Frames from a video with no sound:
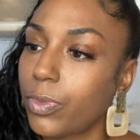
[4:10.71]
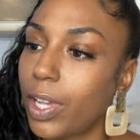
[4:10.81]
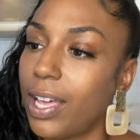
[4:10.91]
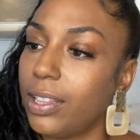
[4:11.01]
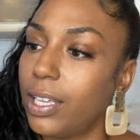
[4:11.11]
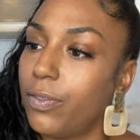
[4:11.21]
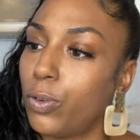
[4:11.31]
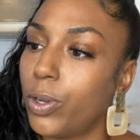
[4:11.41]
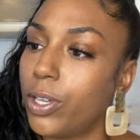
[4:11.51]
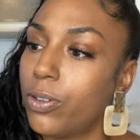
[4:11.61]
I love
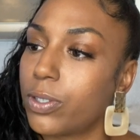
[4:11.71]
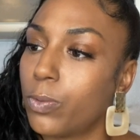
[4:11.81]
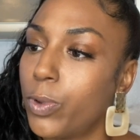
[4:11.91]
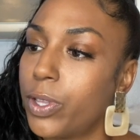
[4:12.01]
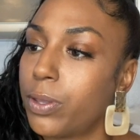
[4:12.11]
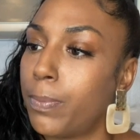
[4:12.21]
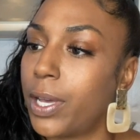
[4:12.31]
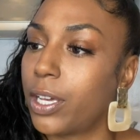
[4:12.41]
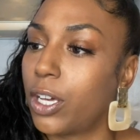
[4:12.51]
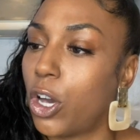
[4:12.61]
oils with
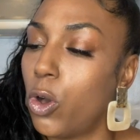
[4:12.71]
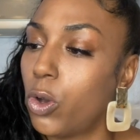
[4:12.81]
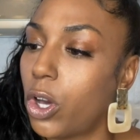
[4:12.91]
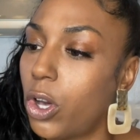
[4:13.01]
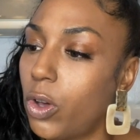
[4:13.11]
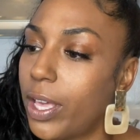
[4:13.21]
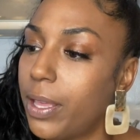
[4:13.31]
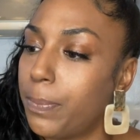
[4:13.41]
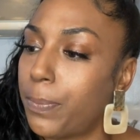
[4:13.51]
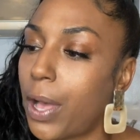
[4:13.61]
mongongo
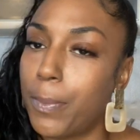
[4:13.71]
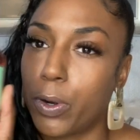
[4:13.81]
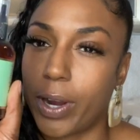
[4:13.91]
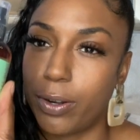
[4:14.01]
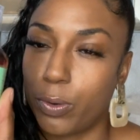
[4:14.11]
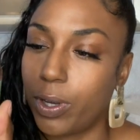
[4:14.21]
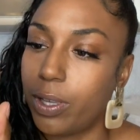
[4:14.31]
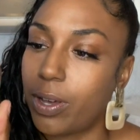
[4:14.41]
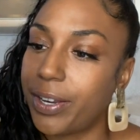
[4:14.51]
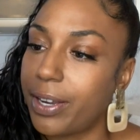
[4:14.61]
and pomegranate oil.
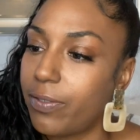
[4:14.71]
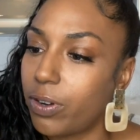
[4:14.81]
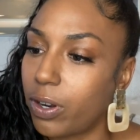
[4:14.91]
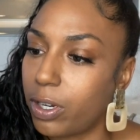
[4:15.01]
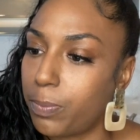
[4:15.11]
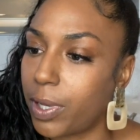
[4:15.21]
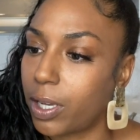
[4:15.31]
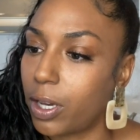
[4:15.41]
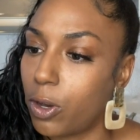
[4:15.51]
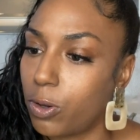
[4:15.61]
I never heard of
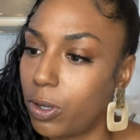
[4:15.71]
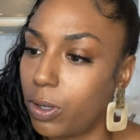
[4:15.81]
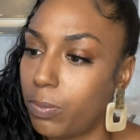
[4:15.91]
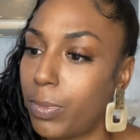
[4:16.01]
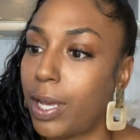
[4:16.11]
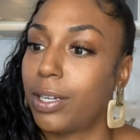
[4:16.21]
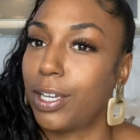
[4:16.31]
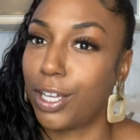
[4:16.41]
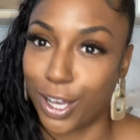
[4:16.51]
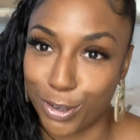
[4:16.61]

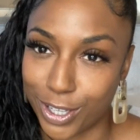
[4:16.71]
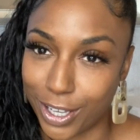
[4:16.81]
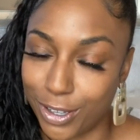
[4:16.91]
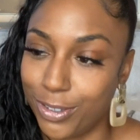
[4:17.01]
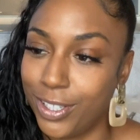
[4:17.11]
mongongo.